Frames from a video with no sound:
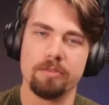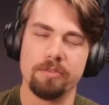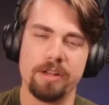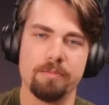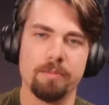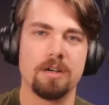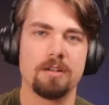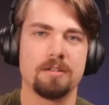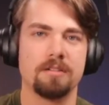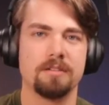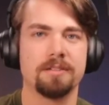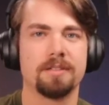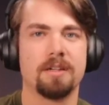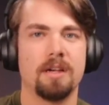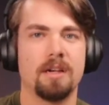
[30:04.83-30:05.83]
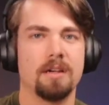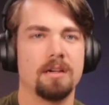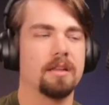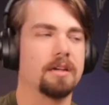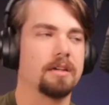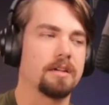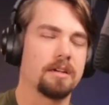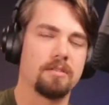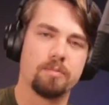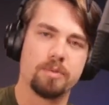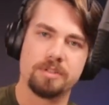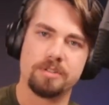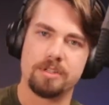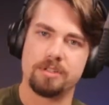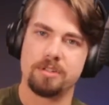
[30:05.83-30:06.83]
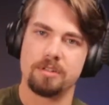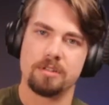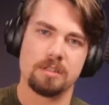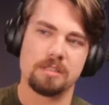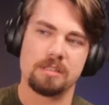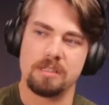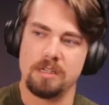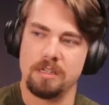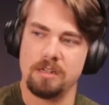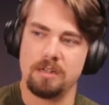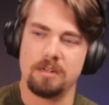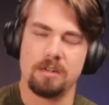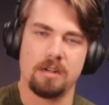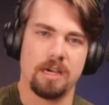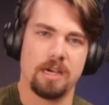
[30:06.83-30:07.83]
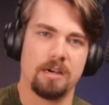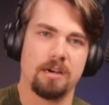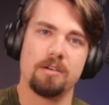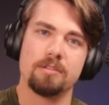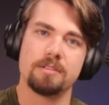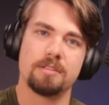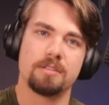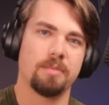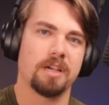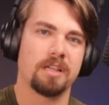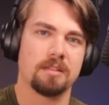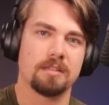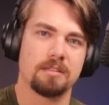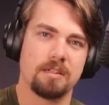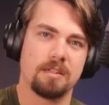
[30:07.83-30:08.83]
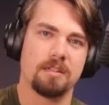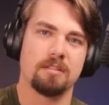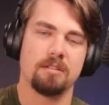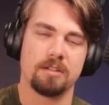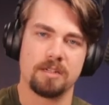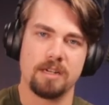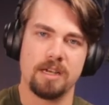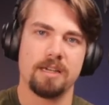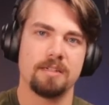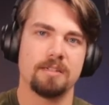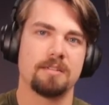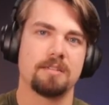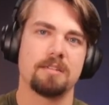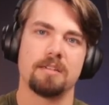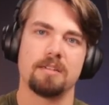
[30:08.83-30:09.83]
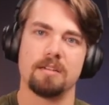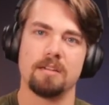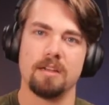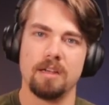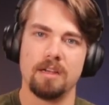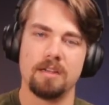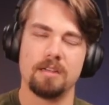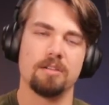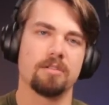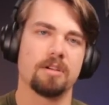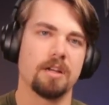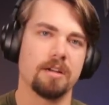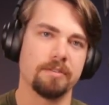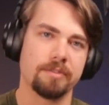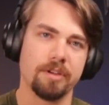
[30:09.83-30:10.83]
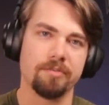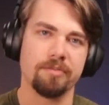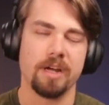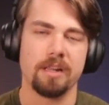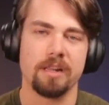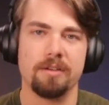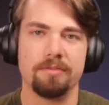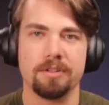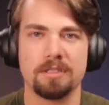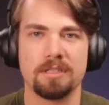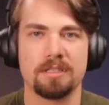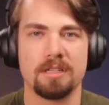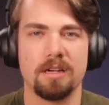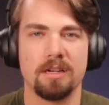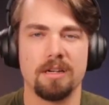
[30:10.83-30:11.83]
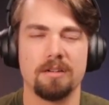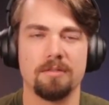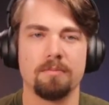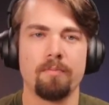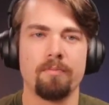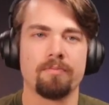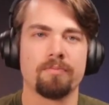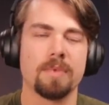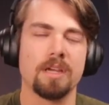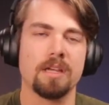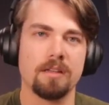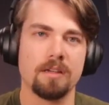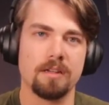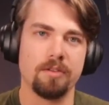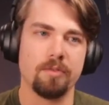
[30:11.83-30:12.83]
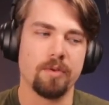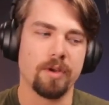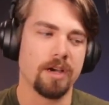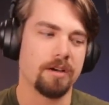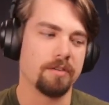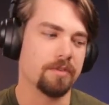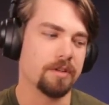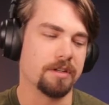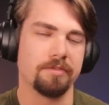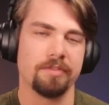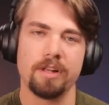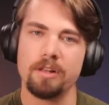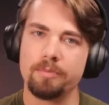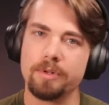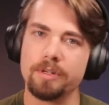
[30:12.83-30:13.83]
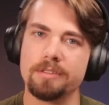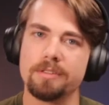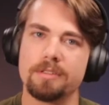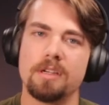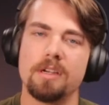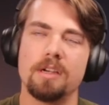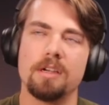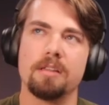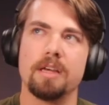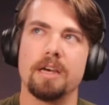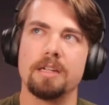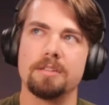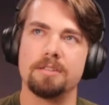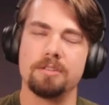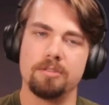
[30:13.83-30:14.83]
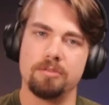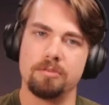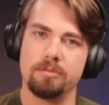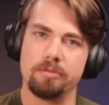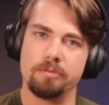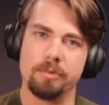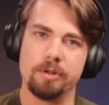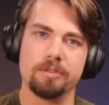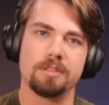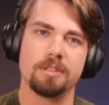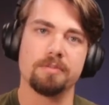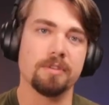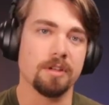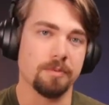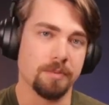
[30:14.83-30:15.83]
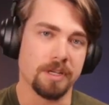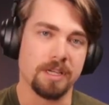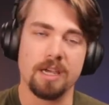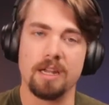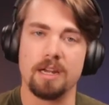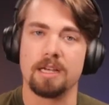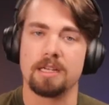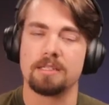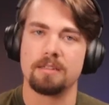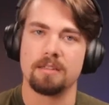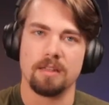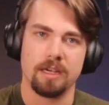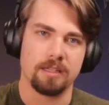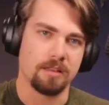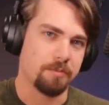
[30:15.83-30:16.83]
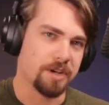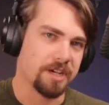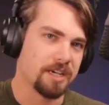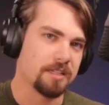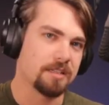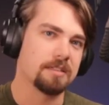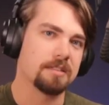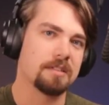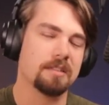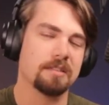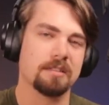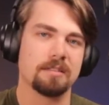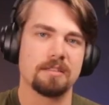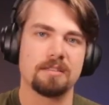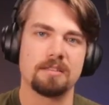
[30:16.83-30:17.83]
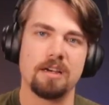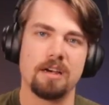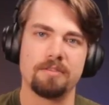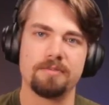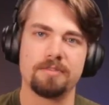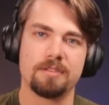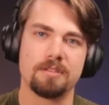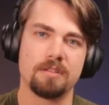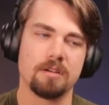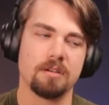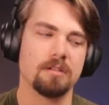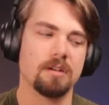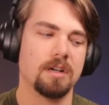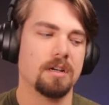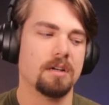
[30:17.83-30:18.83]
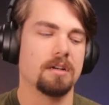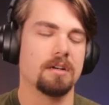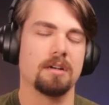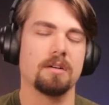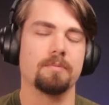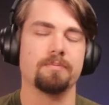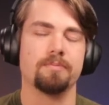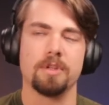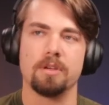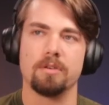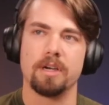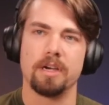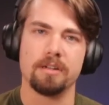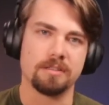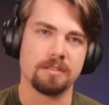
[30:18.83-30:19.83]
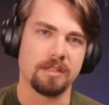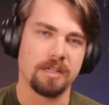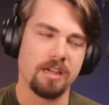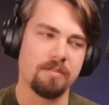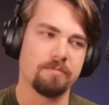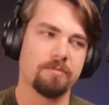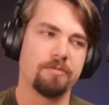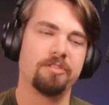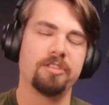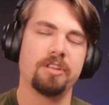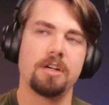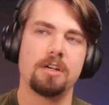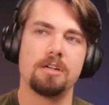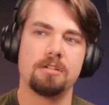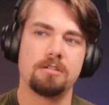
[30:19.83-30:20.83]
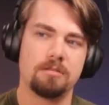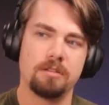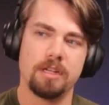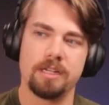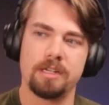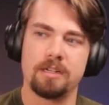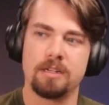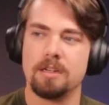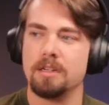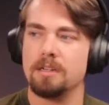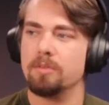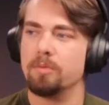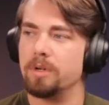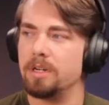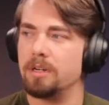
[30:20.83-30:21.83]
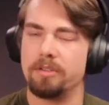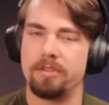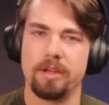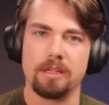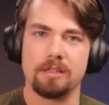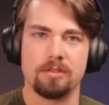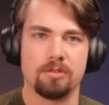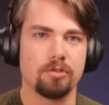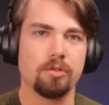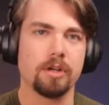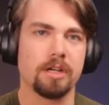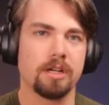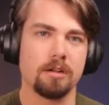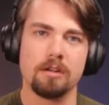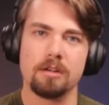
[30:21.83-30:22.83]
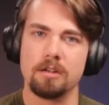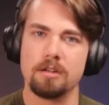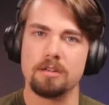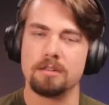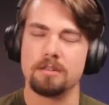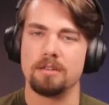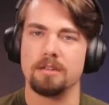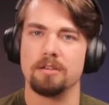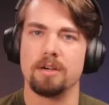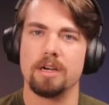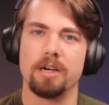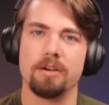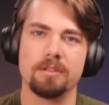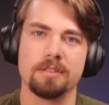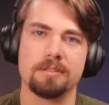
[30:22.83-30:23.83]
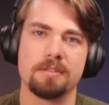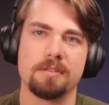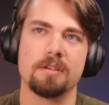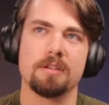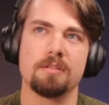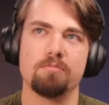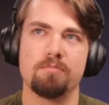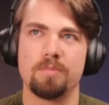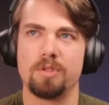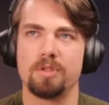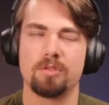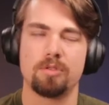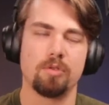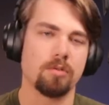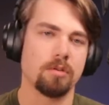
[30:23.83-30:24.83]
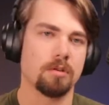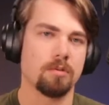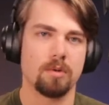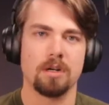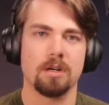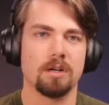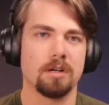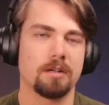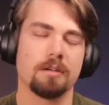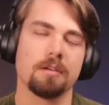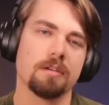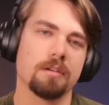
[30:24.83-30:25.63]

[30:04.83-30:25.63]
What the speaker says: the 3D models. They can kind of position the scene out, make the scene look nice, and kind of give that level design. And then you have the developers that do most of the mechanics and like the behind the scenes stuff. So how does the game flow? Like, when are things triggered? How does the score work,